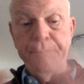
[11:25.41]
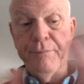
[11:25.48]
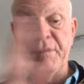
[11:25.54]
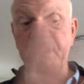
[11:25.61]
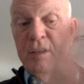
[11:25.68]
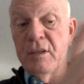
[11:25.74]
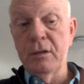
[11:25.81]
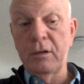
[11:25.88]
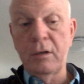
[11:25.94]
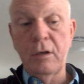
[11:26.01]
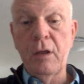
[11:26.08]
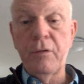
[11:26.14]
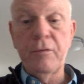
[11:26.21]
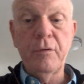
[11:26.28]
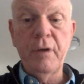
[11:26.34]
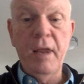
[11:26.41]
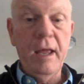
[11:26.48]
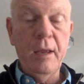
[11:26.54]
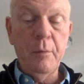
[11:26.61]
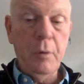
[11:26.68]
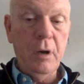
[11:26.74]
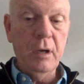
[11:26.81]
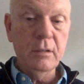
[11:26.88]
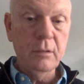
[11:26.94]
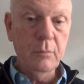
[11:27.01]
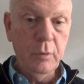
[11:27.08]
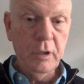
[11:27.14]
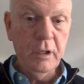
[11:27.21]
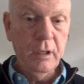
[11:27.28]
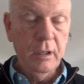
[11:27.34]
This is another day
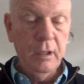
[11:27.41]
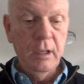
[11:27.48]
possibly.